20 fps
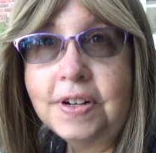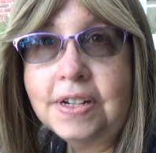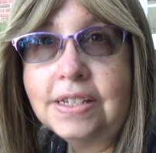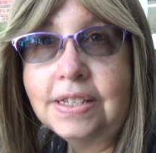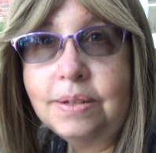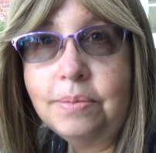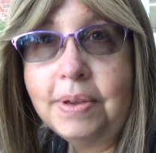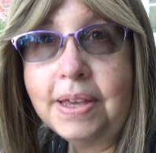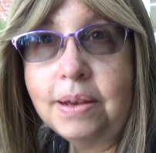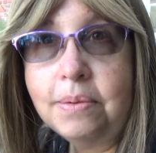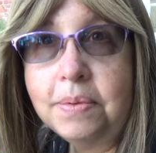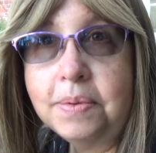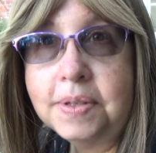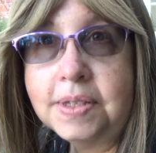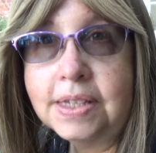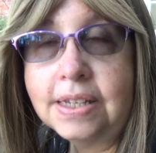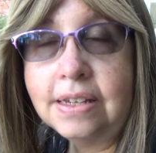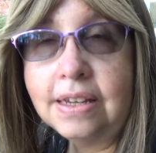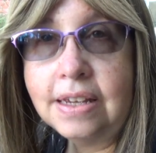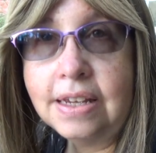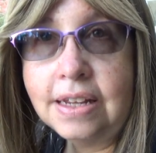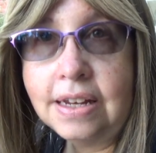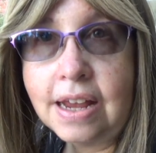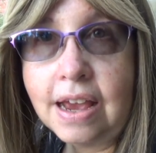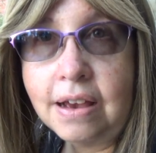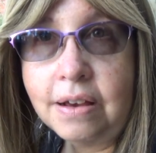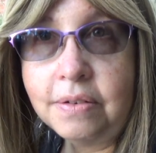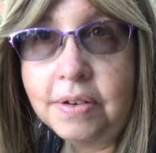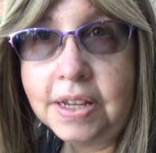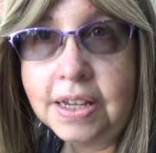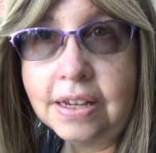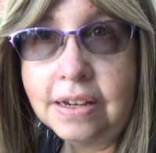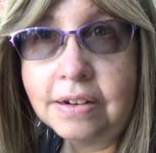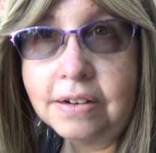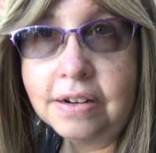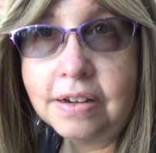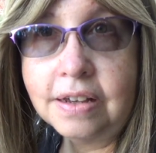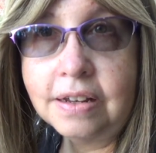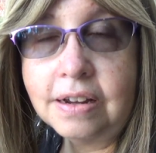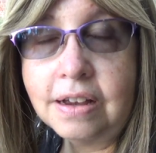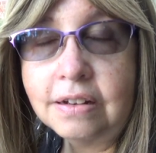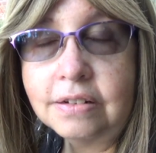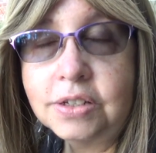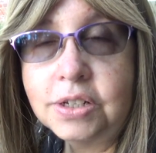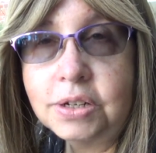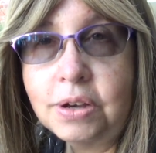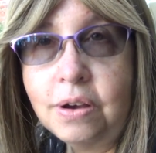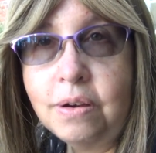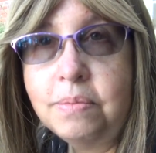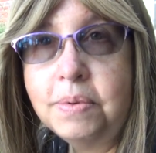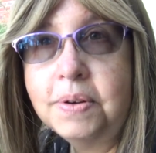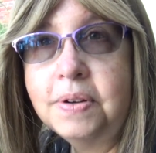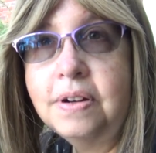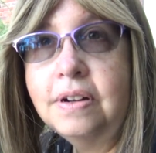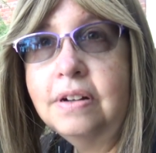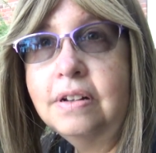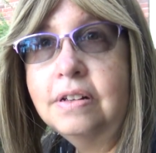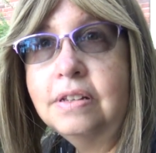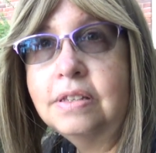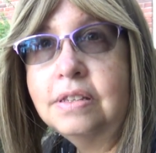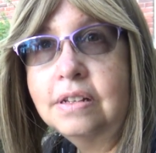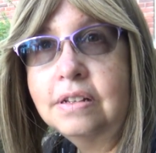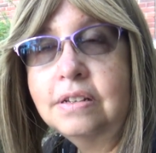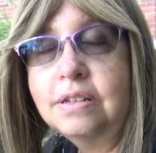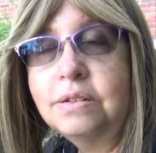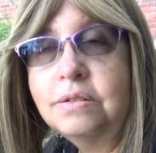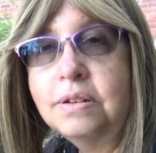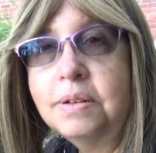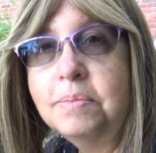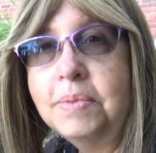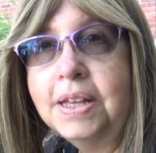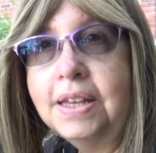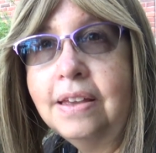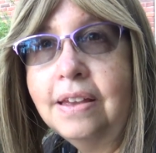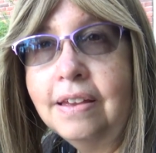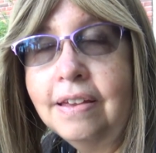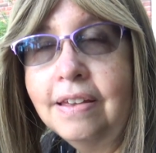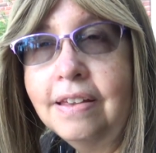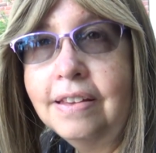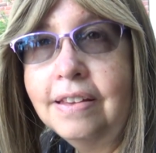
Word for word: For us to be able to eat out here in October is extremely